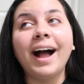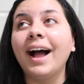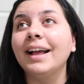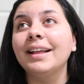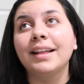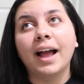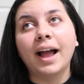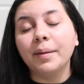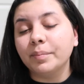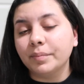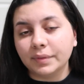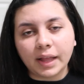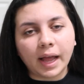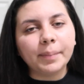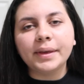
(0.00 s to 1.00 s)

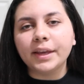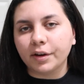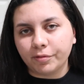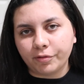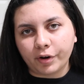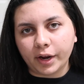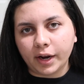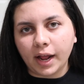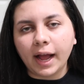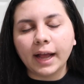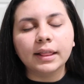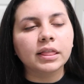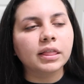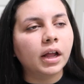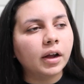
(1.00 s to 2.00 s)
I'm here for it.
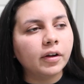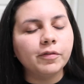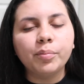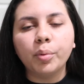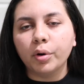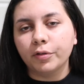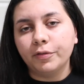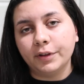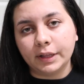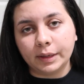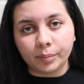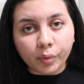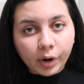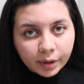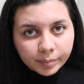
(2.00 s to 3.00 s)
I love pore filling
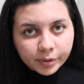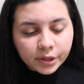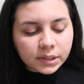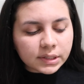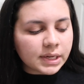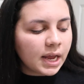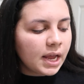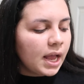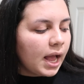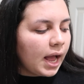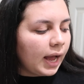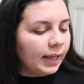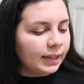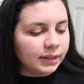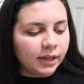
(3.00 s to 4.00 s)
primers.
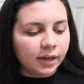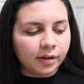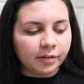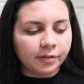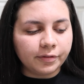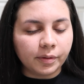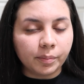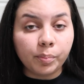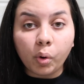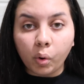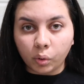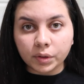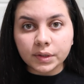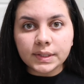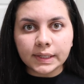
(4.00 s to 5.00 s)
I love
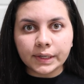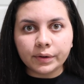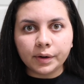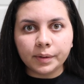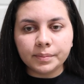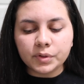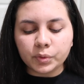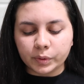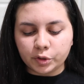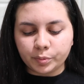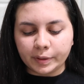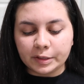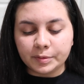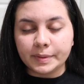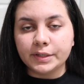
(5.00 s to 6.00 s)
pore serums, which
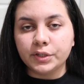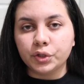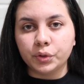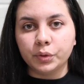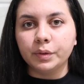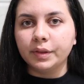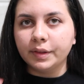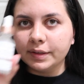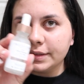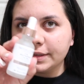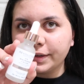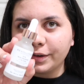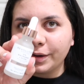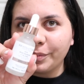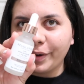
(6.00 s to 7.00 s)
brings me to this
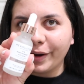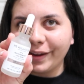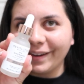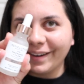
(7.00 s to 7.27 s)
serum right